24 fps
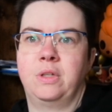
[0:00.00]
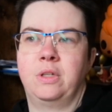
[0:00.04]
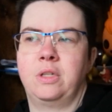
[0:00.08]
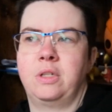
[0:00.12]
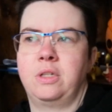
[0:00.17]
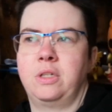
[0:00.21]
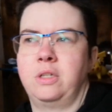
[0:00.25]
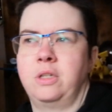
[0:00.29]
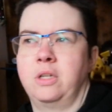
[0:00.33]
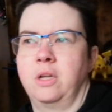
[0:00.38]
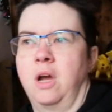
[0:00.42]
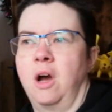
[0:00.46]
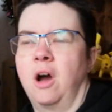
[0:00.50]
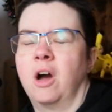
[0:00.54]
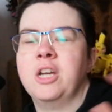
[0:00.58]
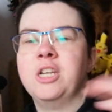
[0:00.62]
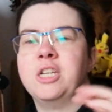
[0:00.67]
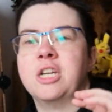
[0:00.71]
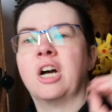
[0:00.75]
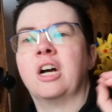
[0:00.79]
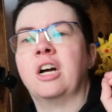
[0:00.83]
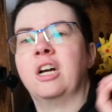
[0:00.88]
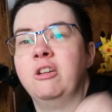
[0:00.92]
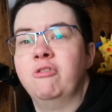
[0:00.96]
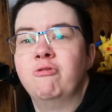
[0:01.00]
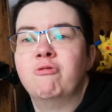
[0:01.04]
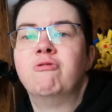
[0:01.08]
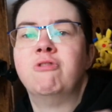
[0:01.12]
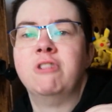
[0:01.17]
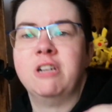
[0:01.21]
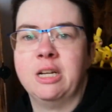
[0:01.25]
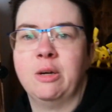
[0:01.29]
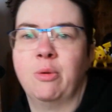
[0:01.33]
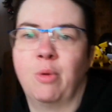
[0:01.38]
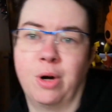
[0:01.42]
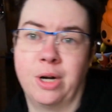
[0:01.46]
So I
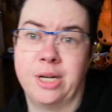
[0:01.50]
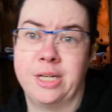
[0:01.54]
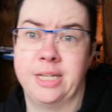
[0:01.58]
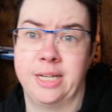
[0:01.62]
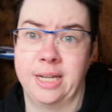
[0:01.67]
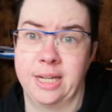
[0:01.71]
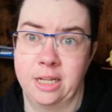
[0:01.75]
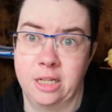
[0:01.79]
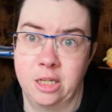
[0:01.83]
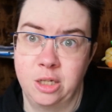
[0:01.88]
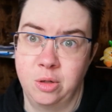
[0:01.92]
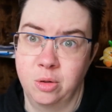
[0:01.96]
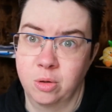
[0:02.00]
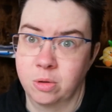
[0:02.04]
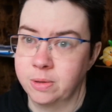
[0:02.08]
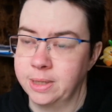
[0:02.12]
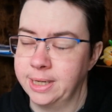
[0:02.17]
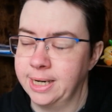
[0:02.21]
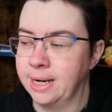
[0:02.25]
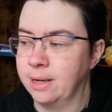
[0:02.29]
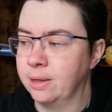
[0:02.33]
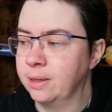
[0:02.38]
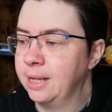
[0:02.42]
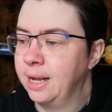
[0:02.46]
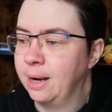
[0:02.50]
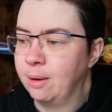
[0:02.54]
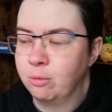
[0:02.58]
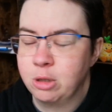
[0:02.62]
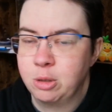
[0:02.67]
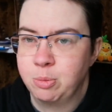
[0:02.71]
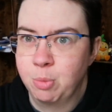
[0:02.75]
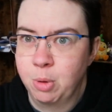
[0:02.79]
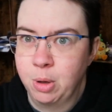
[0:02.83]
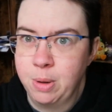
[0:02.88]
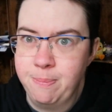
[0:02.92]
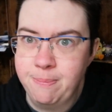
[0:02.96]
really wanted to get the story out. That
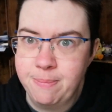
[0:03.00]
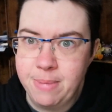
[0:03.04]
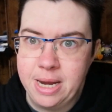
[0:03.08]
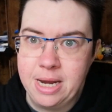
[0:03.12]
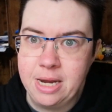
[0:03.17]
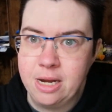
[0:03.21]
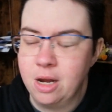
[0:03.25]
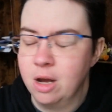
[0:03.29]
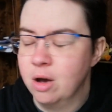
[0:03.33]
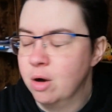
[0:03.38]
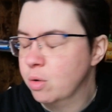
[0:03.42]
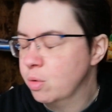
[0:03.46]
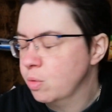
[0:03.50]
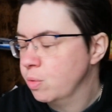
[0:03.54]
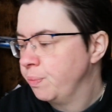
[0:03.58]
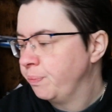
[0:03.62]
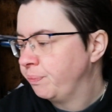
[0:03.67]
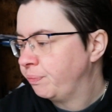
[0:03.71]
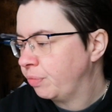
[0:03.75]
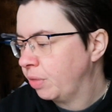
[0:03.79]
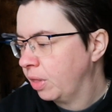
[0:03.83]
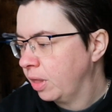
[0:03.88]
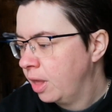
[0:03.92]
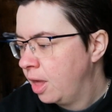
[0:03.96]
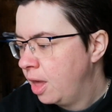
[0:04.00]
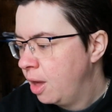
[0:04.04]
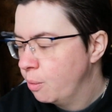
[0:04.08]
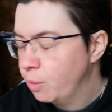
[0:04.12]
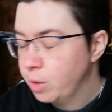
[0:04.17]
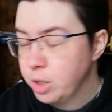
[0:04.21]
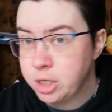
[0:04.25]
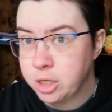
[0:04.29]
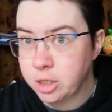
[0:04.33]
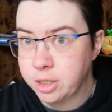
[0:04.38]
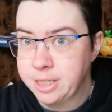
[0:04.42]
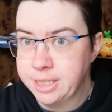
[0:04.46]
was my main goal,
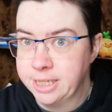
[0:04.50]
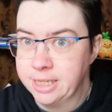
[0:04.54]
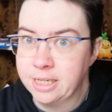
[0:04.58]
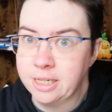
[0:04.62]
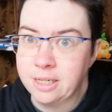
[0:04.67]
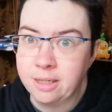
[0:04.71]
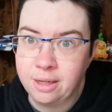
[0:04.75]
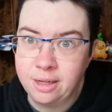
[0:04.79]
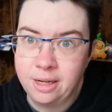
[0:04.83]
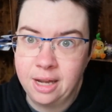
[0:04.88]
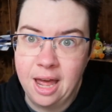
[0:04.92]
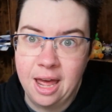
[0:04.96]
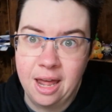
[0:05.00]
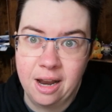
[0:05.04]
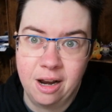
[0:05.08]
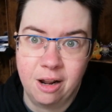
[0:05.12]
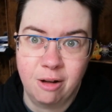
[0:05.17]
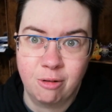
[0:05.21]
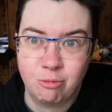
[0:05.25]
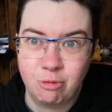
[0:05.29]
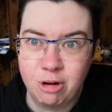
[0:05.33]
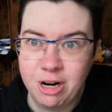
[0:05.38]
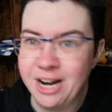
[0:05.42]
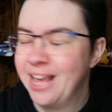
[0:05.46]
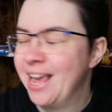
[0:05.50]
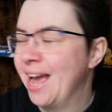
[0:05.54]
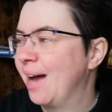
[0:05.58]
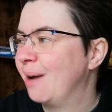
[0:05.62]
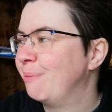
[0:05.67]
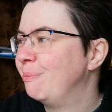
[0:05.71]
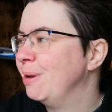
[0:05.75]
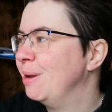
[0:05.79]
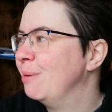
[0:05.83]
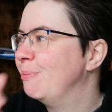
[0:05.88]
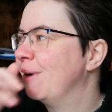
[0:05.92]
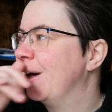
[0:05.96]
which I did, and I'm really
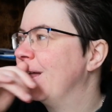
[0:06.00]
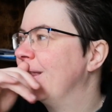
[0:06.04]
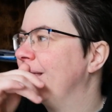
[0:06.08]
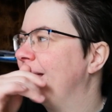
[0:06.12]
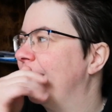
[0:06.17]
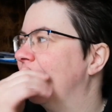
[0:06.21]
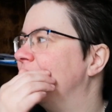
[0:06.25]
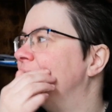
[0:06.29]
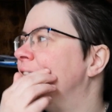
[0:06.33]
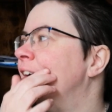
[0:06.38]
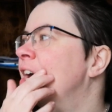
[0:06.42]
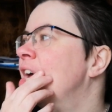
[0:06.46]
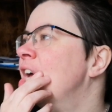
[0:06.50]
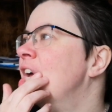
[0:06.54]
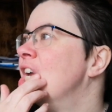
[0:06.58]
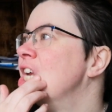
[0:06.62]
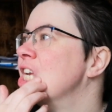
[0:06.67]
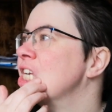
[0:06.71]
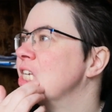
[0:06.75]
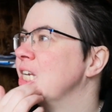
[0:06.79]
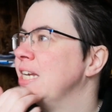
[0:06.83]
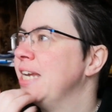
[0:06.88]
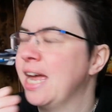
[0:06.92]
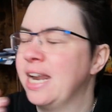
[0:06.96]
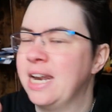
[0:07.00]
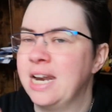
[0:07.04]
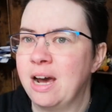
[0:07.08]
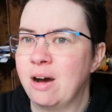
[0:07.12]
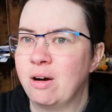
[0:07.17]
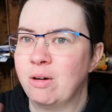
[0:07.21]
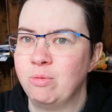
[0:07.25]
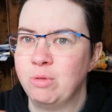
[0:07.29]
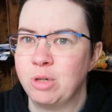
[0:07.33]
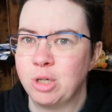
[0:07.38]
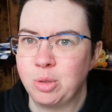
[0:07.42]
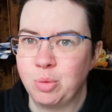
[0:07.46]
happy about that. So yeah,
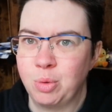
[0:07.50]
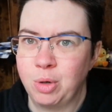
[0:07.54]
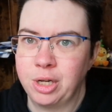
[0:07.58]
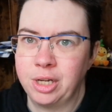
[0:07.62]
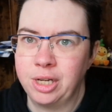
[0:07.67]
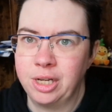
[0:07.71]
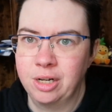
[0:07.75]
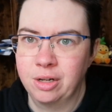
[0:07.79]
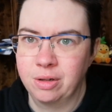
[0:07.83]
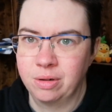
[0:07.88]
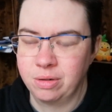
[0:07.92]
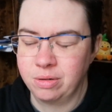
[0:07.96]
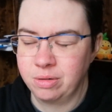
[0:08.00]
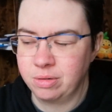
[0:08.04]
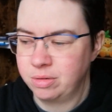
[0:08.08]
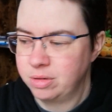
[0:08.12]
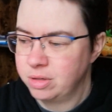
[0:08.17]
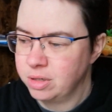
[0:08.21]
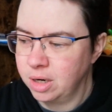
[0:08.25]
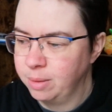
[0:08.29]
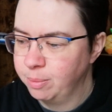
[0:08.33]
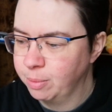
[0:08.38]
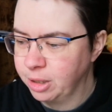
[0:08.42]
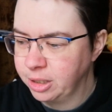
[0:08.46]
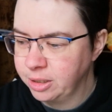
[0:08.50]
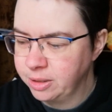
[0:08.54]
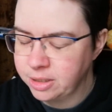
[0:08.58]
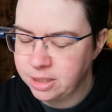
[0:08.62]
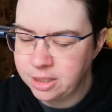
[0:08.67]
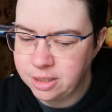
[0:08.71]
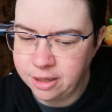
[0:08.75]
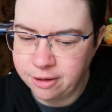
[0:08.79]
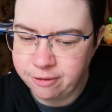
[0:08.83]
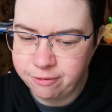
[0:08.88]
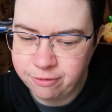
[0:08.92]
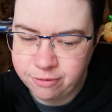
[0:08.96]
now I'm just working on timeline
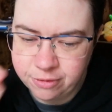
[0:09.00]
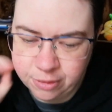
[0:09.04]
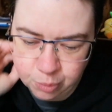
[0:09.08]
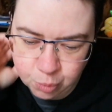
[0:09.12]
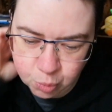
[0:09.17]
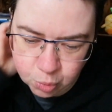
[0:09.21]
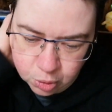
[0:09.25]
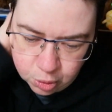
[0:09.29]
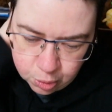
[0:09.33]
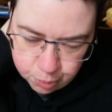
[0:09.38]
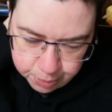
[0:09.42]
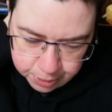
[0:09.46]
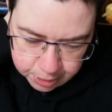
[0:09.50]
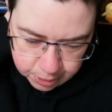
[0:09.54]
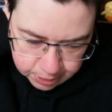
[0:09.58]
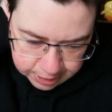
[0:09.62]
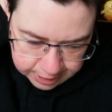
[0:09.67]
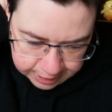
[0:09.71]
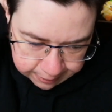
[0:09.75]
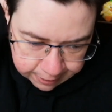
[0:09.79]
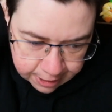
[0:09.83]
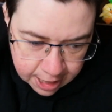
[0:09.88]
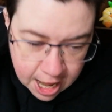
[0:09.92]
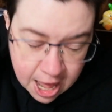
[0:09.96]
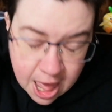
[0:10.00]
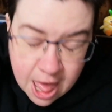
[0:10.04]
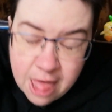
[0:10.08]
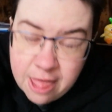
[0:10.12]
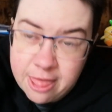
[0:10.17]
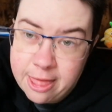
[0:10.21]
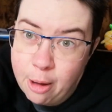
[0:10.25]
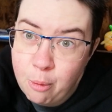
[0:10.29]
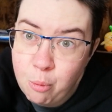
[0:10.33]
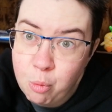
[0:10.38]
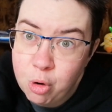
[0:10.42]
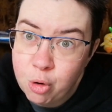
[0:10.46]
stuff and world building.
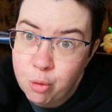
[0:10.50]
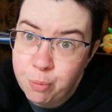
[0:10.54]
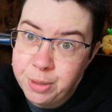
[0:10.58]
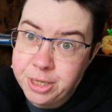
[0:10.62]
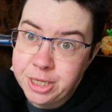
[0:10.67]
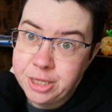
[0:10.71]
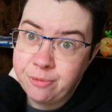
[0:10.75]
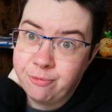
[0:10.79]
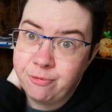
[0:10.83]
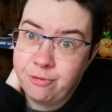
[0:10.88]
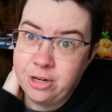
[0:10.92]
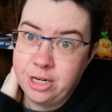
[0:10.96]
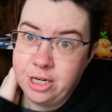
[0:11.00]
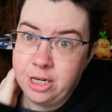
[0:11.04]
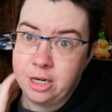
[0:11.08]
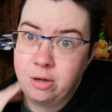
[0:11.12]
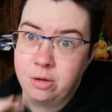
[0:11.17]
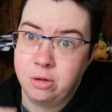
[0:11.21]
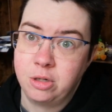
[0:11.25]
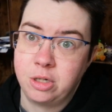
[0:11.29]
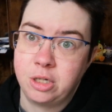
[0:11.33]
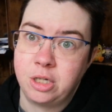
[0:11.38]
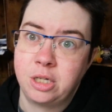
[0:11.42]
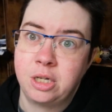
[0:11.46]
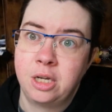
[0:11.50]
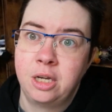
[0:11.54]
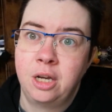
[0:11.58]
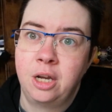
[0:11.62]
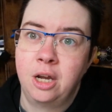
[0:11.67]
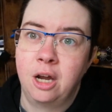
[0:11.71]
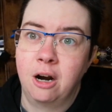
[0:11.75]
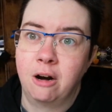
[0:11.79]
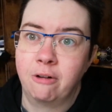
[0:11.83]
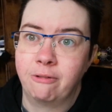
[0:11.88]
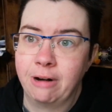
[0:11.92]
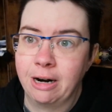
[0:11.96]
There will be some videos
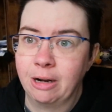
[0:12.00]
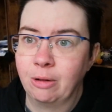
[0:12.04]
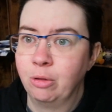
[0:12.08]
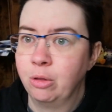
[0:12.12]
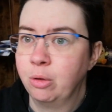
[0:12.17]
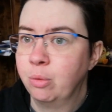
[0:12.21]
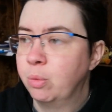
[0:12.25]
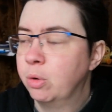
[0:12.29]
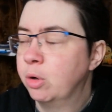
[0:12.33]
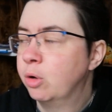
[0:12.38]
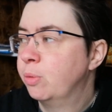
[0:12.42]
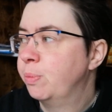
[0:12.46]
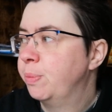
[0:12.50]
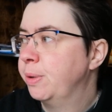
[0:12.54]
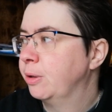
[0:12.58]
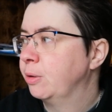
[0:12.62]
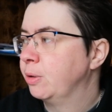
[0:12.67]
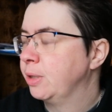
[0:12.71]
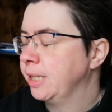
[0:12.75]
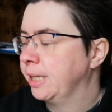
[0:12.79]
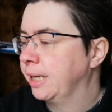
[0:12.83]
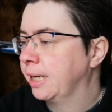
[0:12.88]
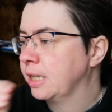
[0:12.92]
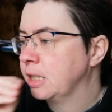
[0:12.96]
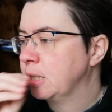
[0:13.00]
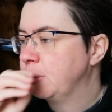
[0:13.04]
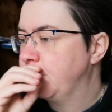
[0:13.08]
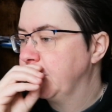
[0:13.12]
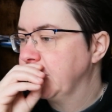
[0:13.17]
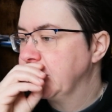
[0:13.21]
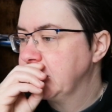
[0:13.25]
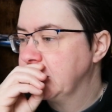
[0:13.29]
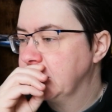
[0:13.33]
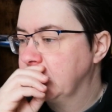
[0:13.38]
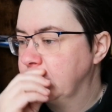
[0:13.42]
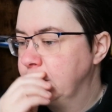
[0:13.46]
around the world building
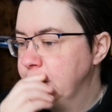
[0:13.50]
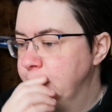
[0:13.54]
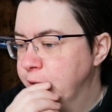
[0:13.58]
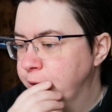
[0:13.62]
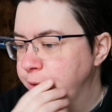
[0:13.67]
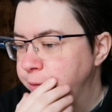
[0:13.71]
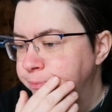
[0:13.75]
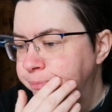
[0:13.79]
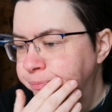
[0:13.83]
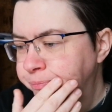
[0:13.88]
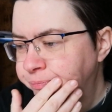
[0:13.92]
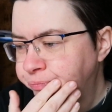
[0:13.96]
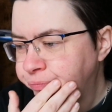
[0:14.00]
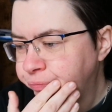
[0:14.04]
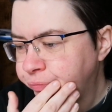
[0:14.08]
aspects that I do.